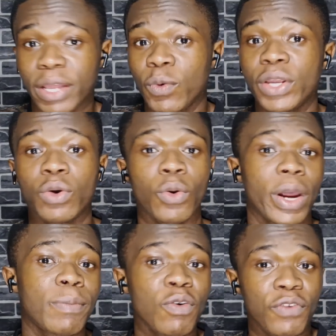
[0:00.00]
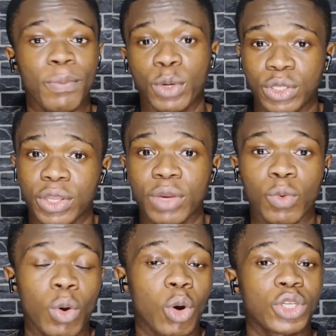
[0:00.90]
the way, the Oraimo Freepods 3
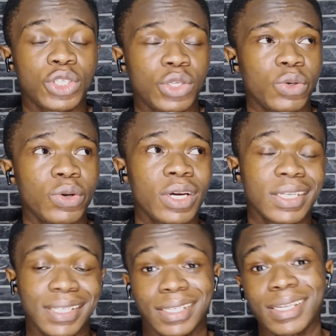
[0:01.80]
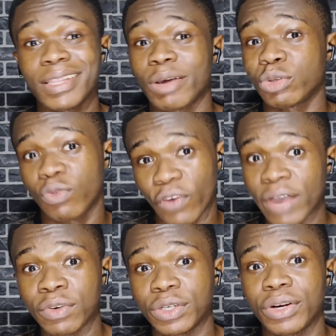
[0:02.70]
will cost you
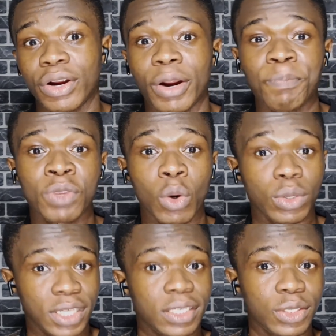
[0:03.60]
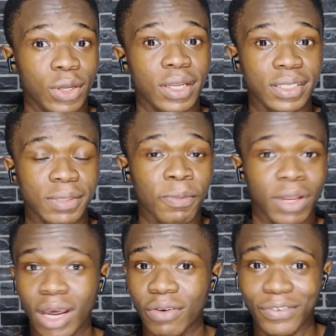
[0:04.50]
16,500 naira or $30.
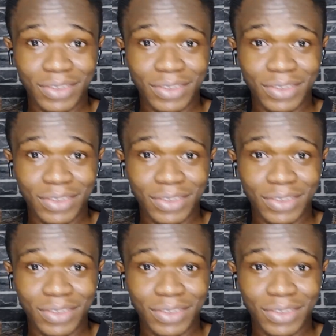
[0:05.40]
Now for